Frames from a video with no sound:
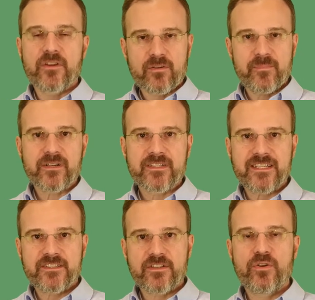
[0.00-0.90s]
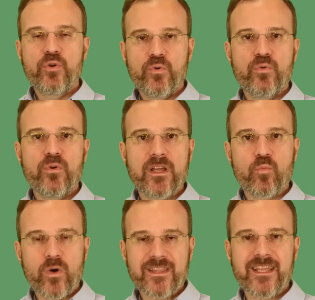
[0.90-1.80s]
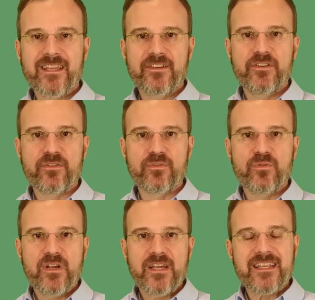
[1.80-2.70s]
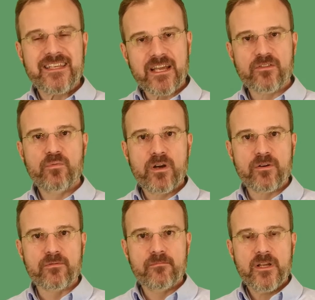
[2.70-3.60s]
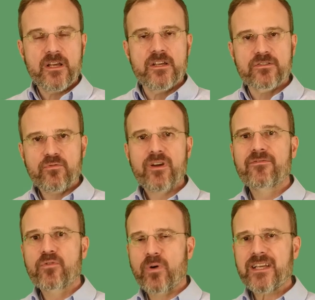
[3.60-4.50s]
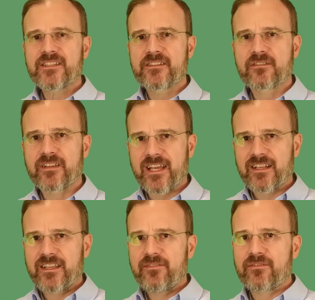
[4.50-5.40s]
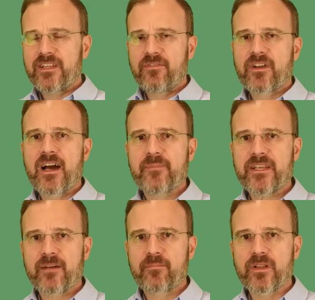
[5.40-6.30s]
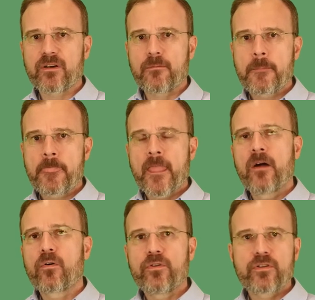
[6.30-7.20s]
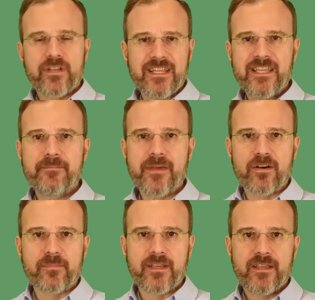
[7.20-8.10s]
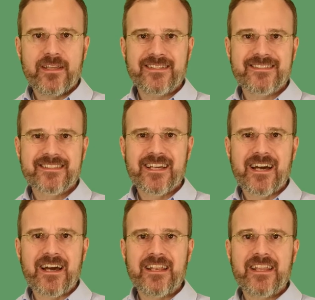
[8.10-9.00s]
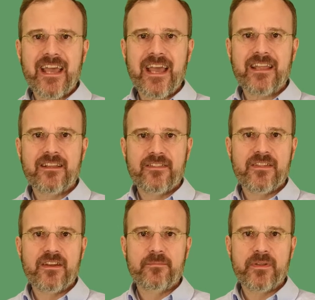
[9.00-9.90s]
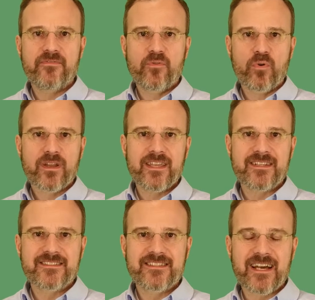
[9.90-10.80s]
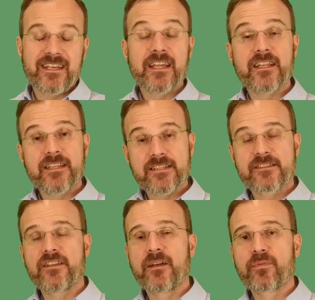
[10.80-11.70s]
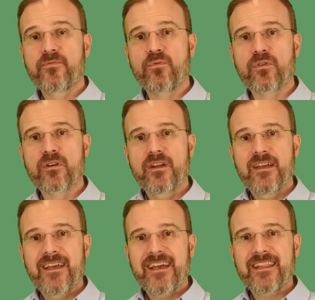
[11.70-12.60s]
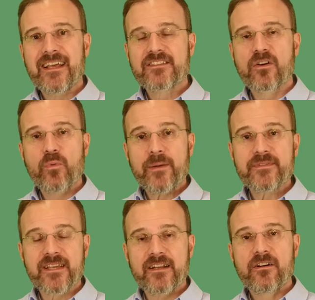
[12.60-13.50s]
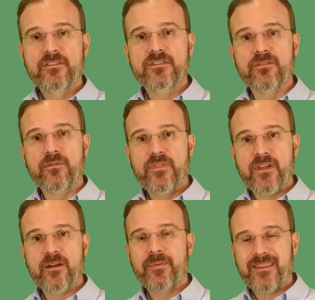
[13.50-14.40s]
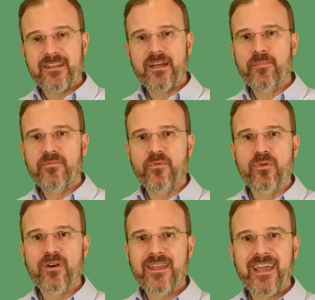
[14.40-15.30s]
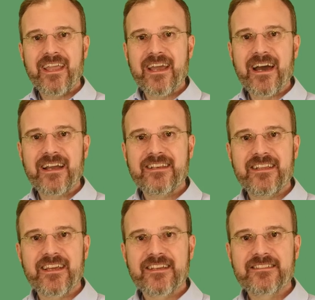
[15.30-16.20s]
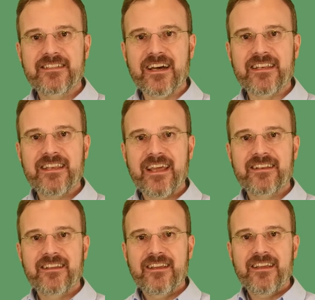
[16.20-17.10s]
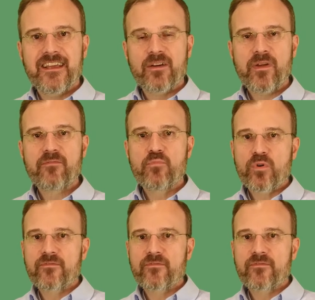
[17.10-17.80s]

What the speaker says: their abilities and who and what they can do down the road. So if you have questions on that, leave a comment down below, or you can email me. It's scott@therapy4kids.net, and that's the number 4. And that's our website also, therapy, the number 4, kids.net. And we have